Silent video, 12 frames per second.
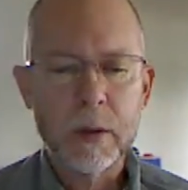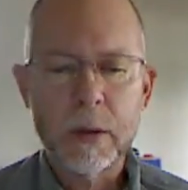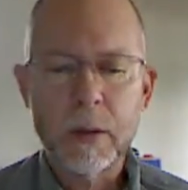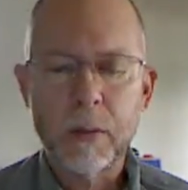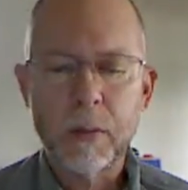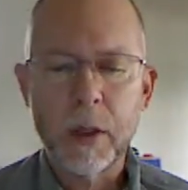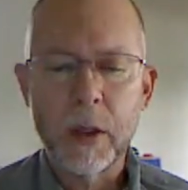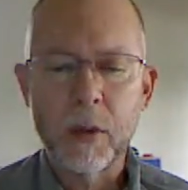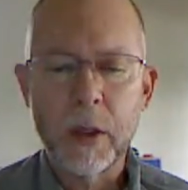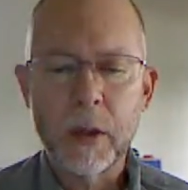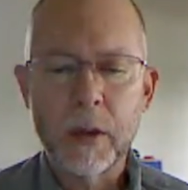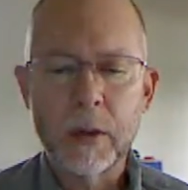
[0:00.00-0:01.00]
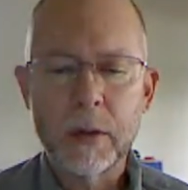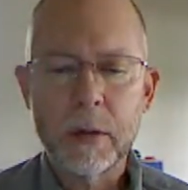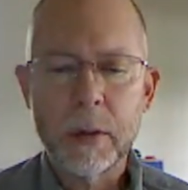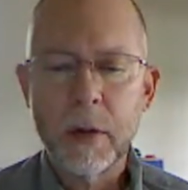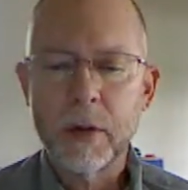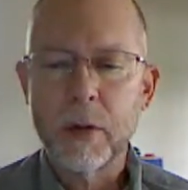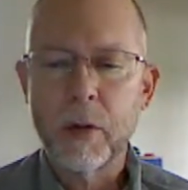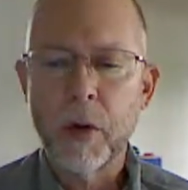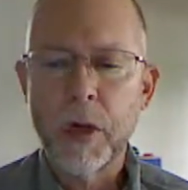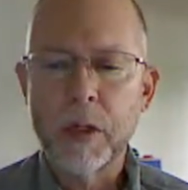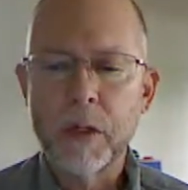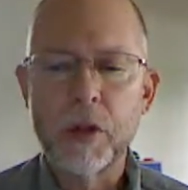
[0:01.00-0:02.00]
to some Muddy Waters, the
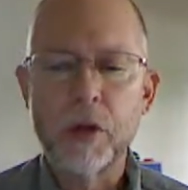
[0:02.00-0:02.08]
greatest.